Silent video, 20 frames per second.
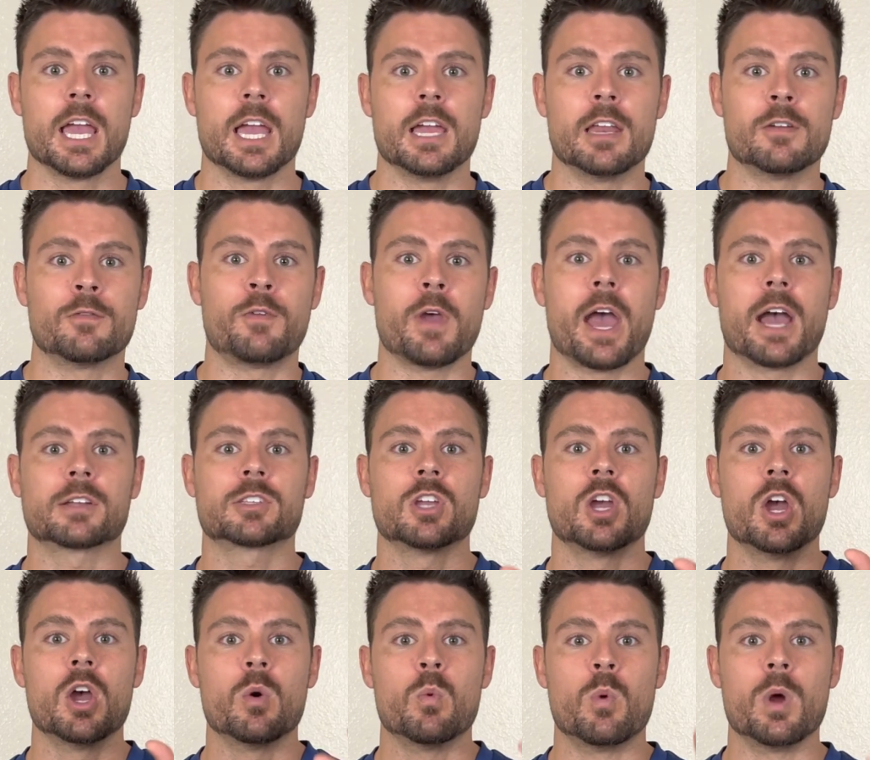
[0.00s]
In fact,
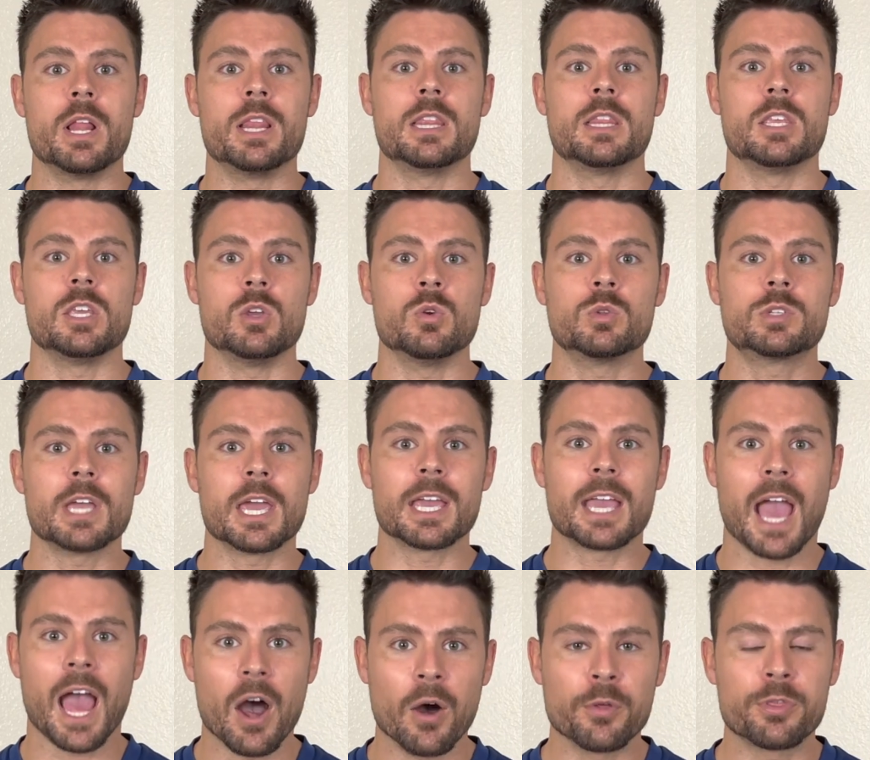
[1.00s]
when you take
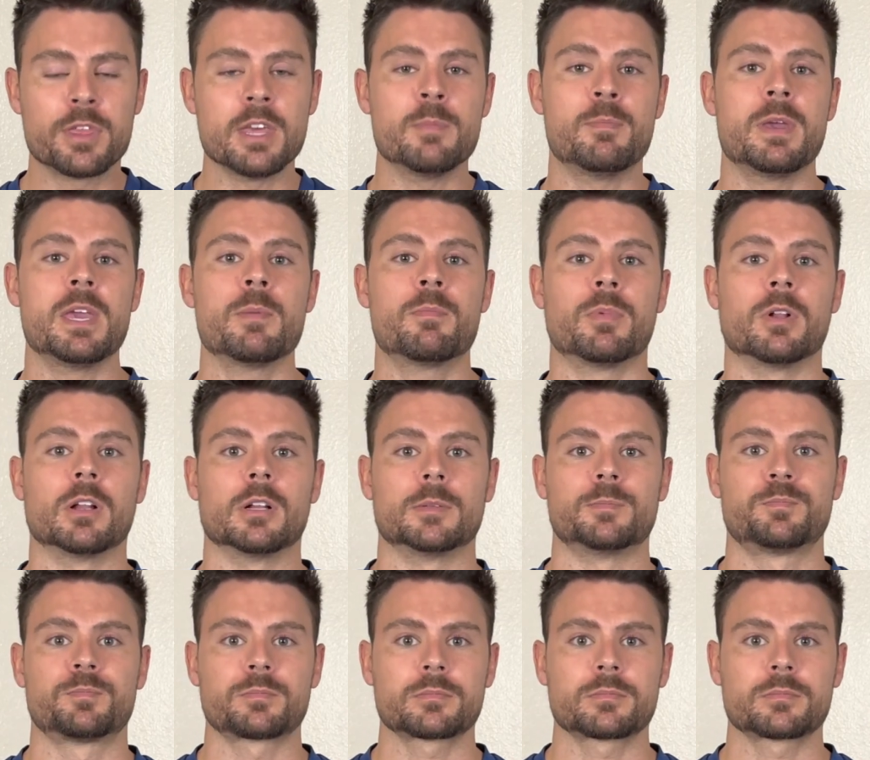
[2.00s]
healthy people